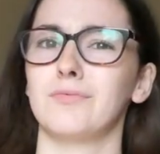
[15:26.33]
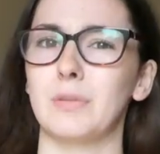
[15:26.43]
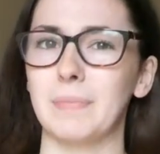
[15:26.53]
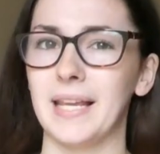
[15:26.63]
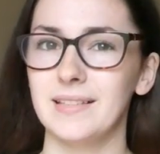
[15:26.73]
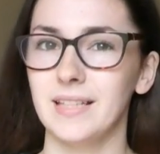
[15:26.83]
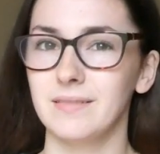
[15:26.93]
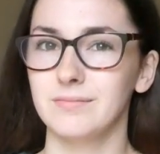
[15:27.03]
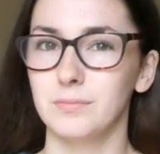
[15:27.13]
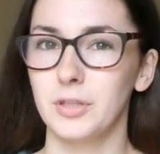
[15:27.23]
replace
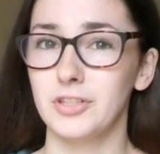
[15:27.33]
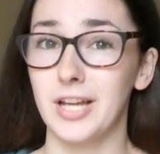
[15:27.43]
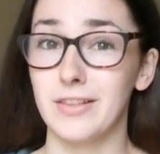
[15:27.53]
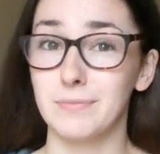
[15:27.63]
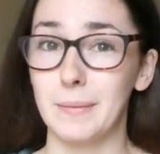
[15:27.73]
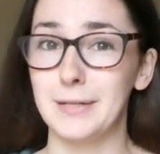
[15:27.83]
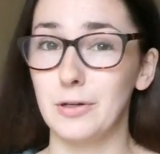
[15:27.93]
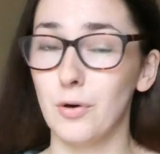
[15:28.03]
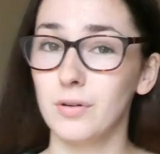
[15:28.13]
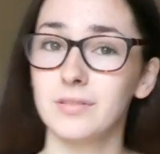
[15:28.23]
it with a chair that's maybe
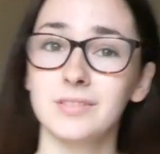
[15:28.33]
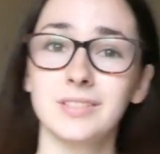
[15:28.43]
not